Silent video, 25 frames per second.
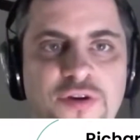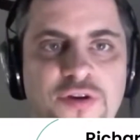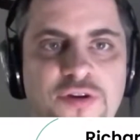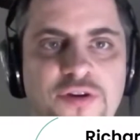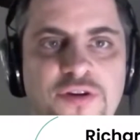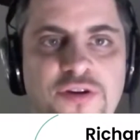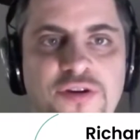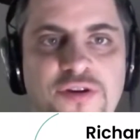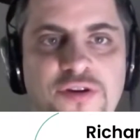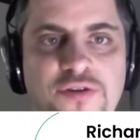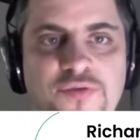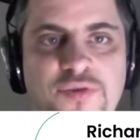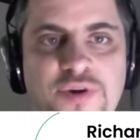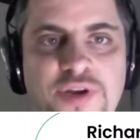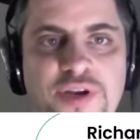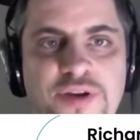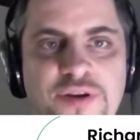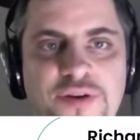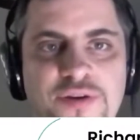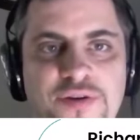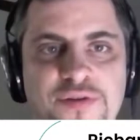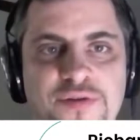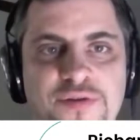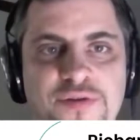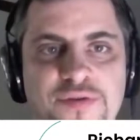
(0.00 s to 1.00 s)

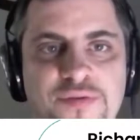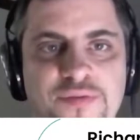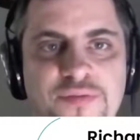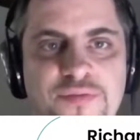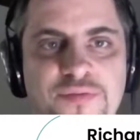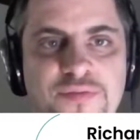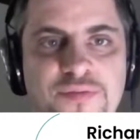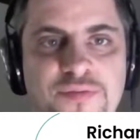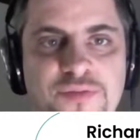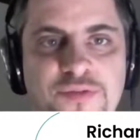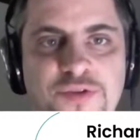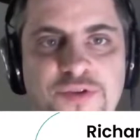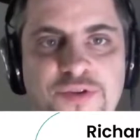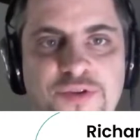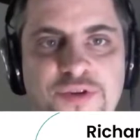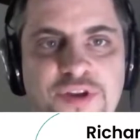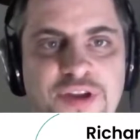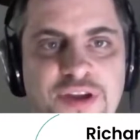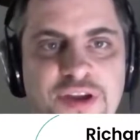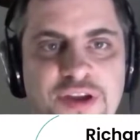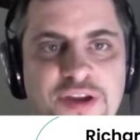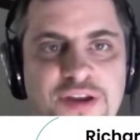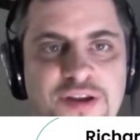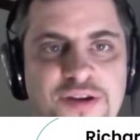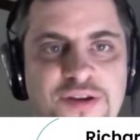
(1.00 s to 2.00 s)
when your
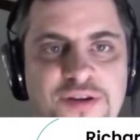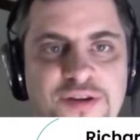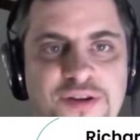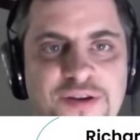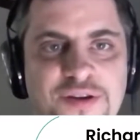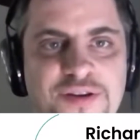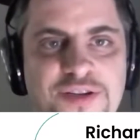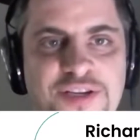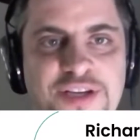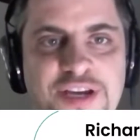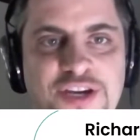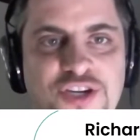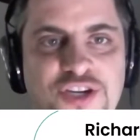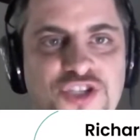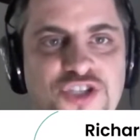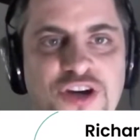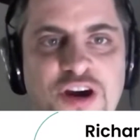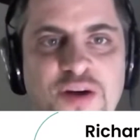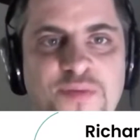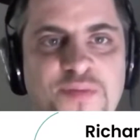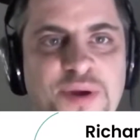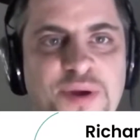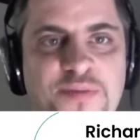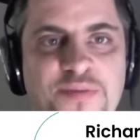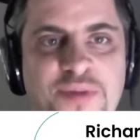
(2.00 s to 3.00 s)
kid, takes
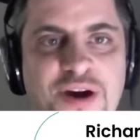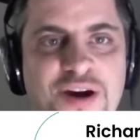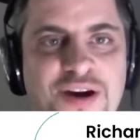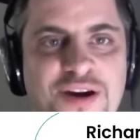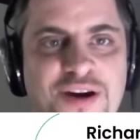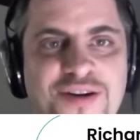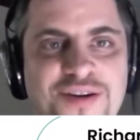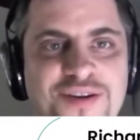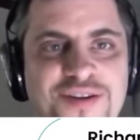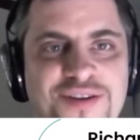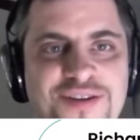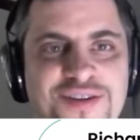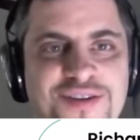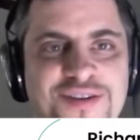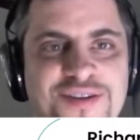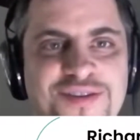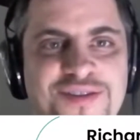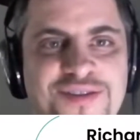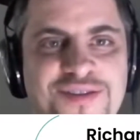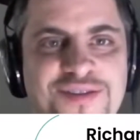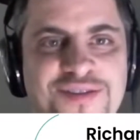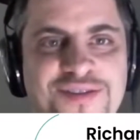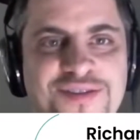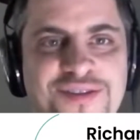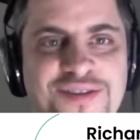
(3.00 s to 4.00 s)
Sharpie marker
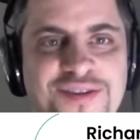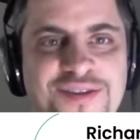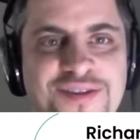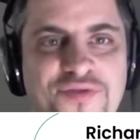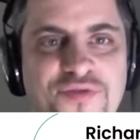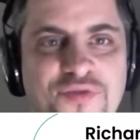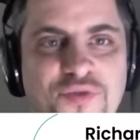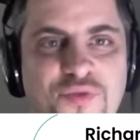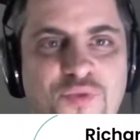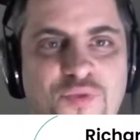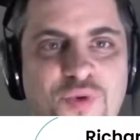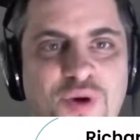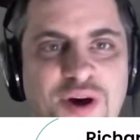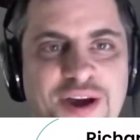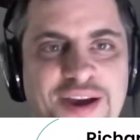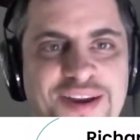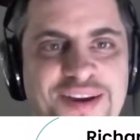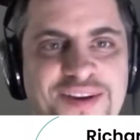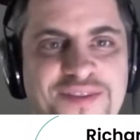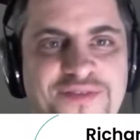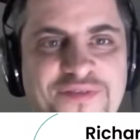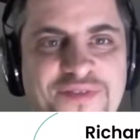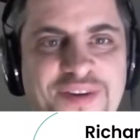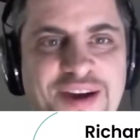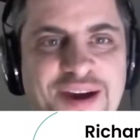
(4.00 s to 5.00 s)
to, the white
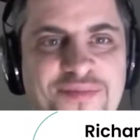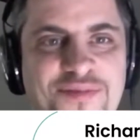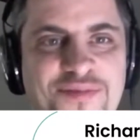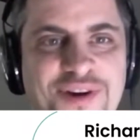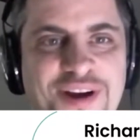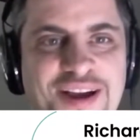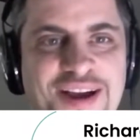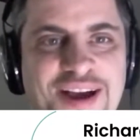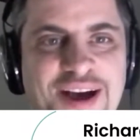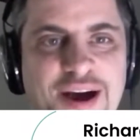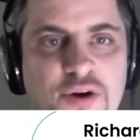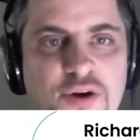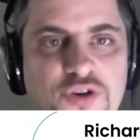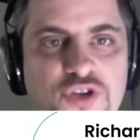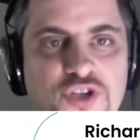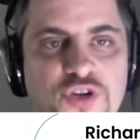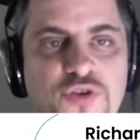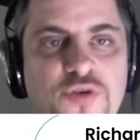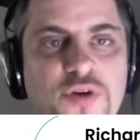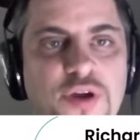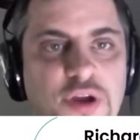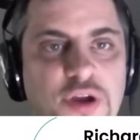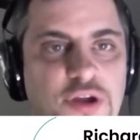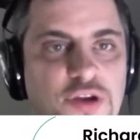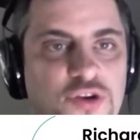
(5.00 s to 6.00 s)
fabric couch. You
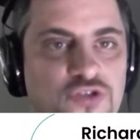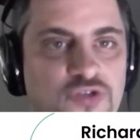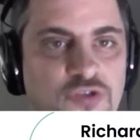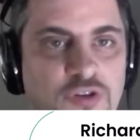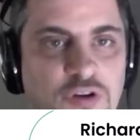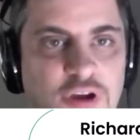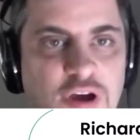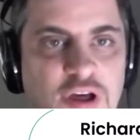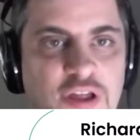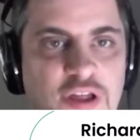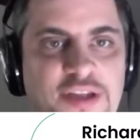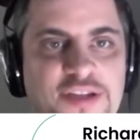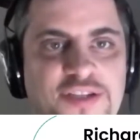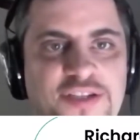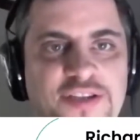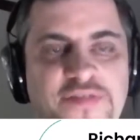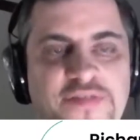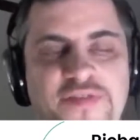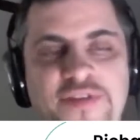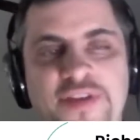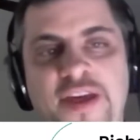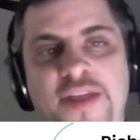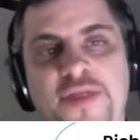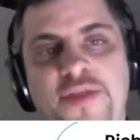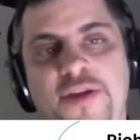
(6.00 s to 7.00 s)
can control all that stuff.
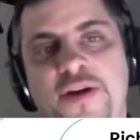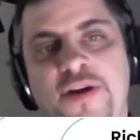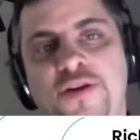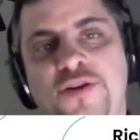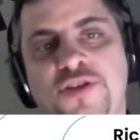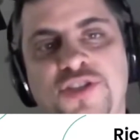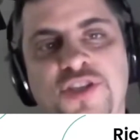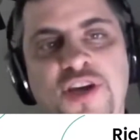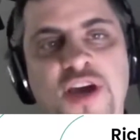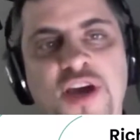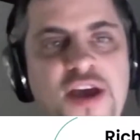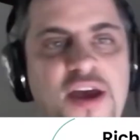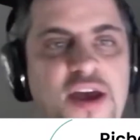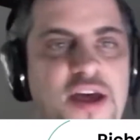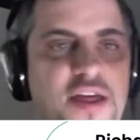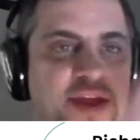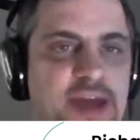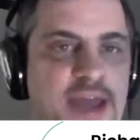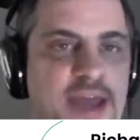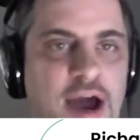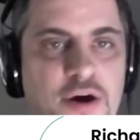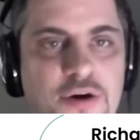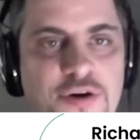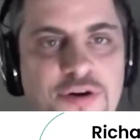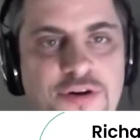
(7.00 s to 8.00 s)
And then there's the
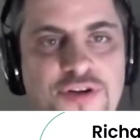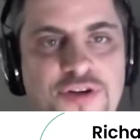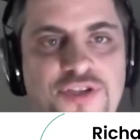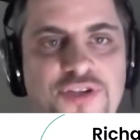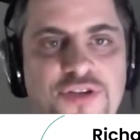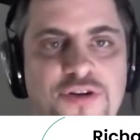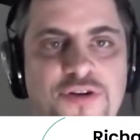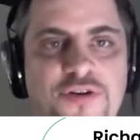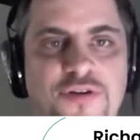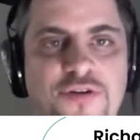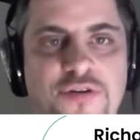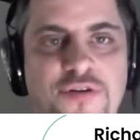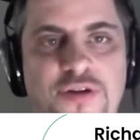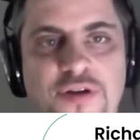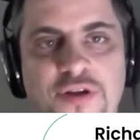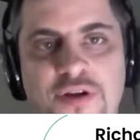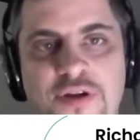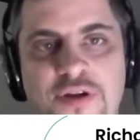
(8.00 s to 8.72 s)
outer circle.